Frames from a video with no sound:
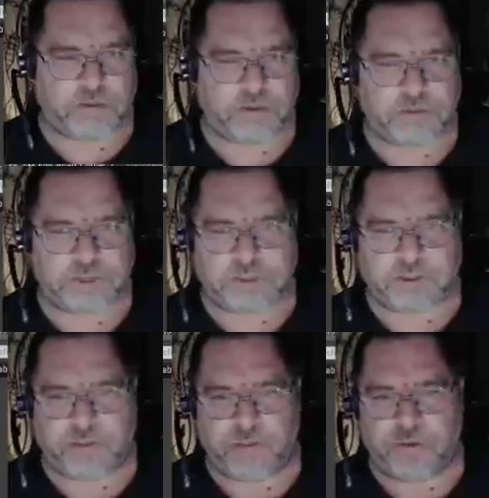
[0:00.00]
uh, check the
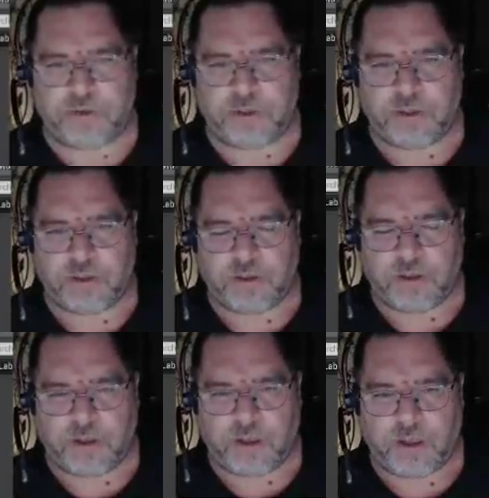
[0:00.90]
commode
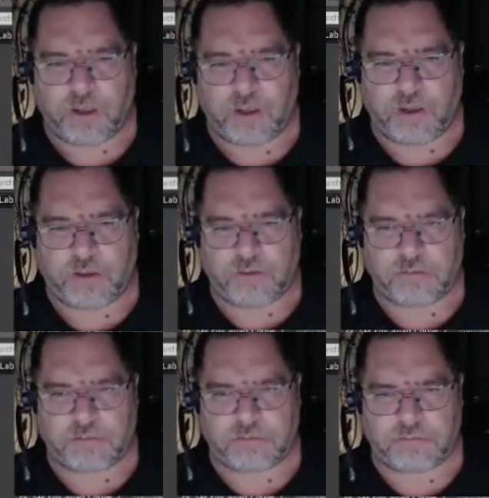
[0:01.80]

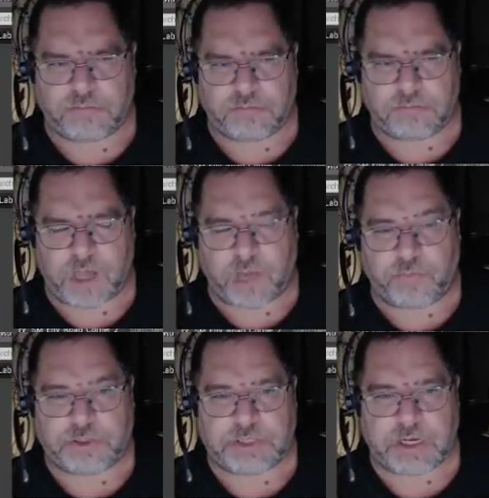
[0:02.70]
um,
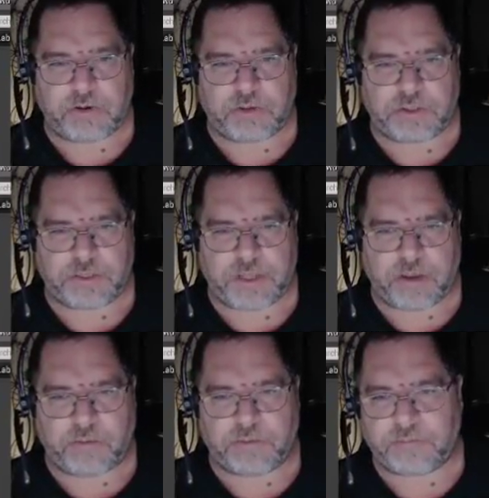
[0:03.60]
upstairs in the
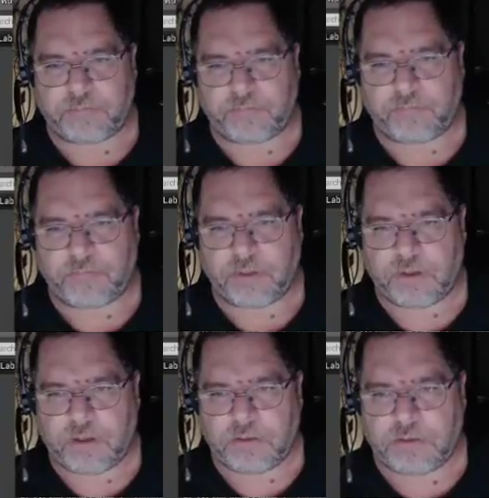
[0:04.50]
house,
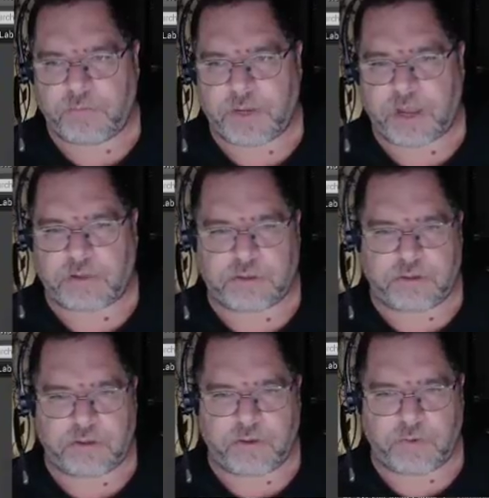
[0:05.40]
the big house that you
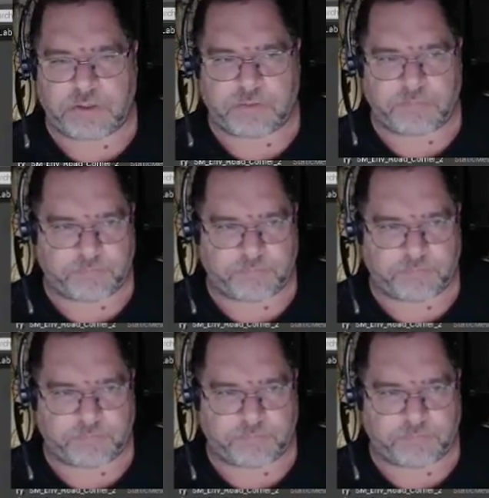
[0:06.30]
can go into.